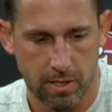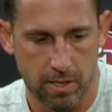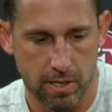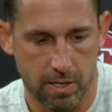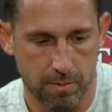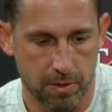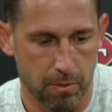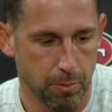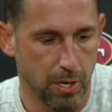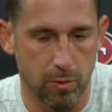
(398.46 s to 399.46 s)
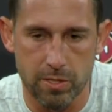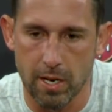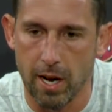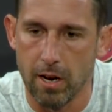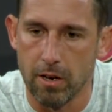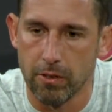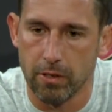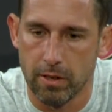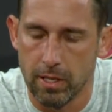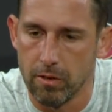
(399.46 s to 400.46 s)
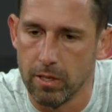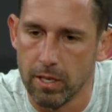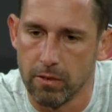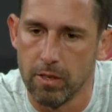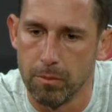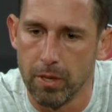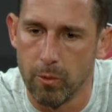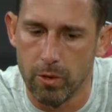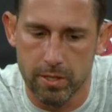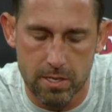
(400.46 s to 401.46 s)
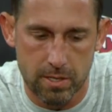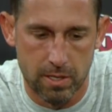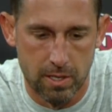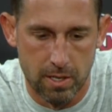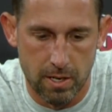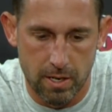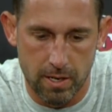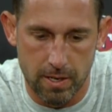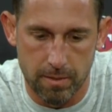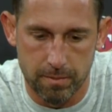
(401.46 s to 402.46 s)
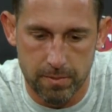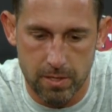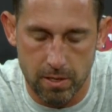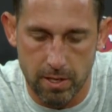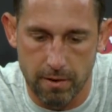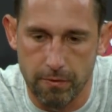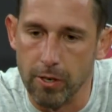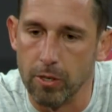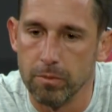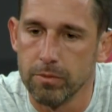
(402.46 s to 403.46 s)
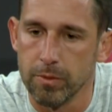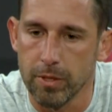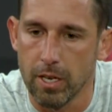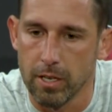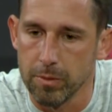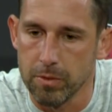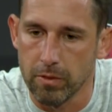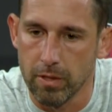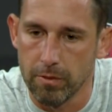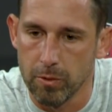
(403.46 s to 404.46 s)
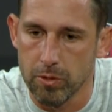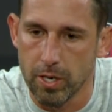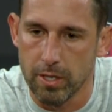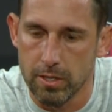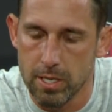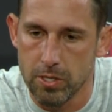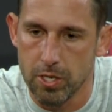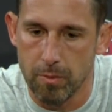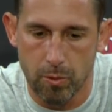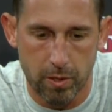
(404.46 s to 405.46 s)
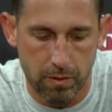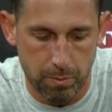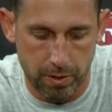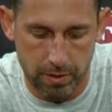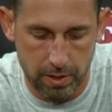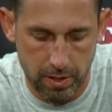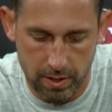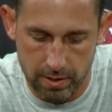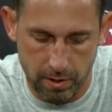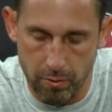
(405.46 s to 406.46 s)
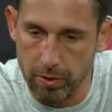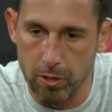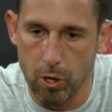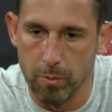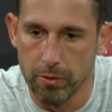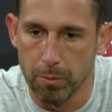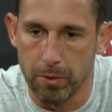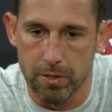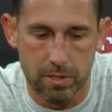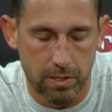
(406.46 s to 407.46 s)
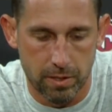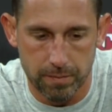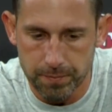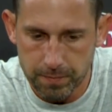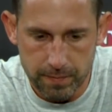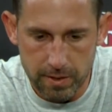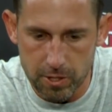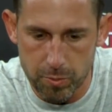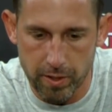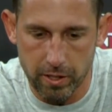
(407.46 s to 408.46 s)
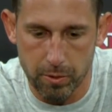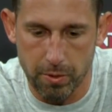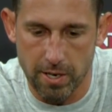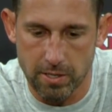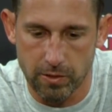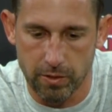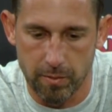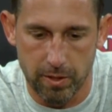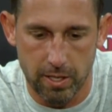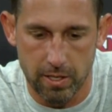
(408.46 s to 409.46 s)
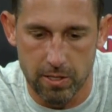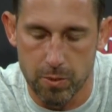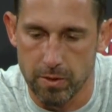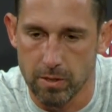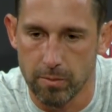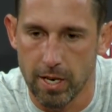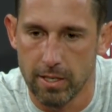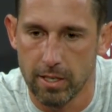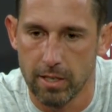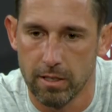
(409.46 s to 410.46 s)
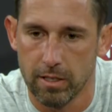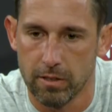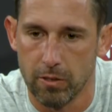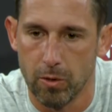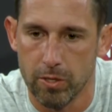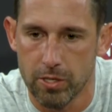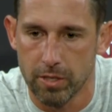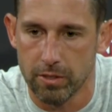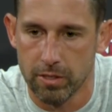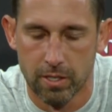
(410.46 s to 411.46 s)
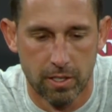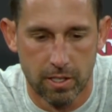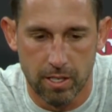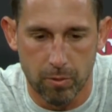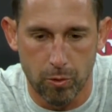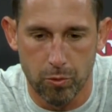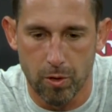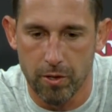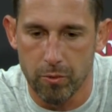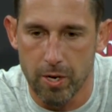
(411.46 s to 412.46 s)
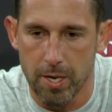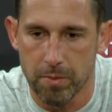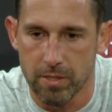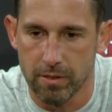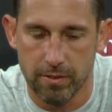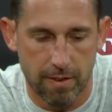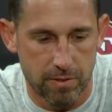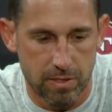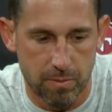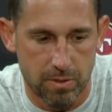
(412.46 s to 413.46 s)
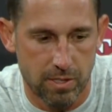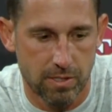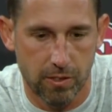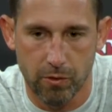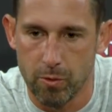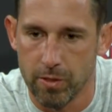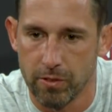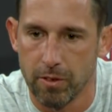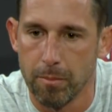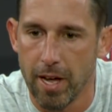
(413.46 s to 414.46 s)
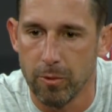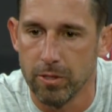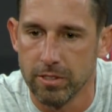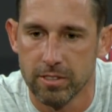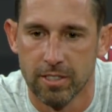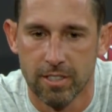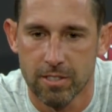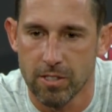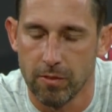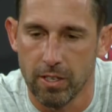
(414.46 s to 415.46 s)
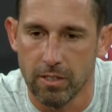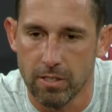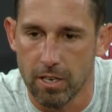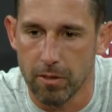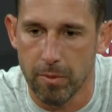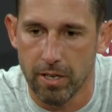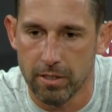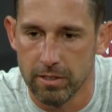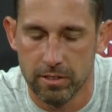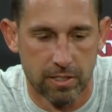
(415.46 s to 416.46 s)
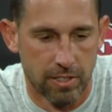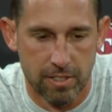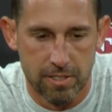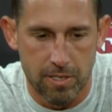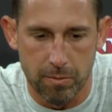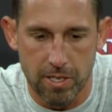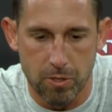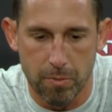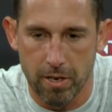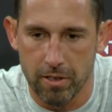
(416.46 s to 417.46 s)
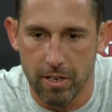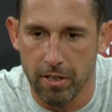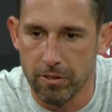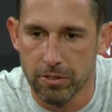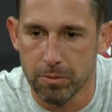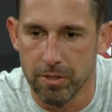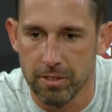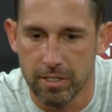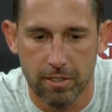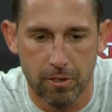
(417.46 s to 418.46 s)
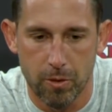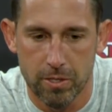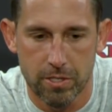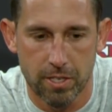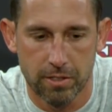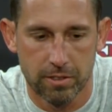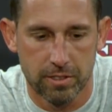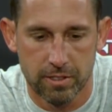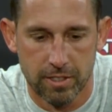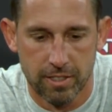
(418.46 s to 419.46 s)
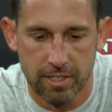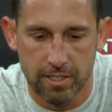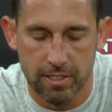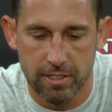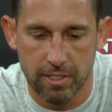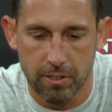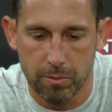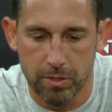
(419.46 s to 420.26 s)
um, and then Pierre was on IR, so I think he only got to see him play once. Um, saw a lot of film from the cut-ups and stuff that we were trying to teach Jimmy with, but didn't really know him as a person. And it's been a good process for them to get here, spend some time together, get to know each other, um, go through all the reps of having some successful ones, some bad ones, stuff they can talk about. And some days are better than others, but they're going to know each other. And uh, I think it'll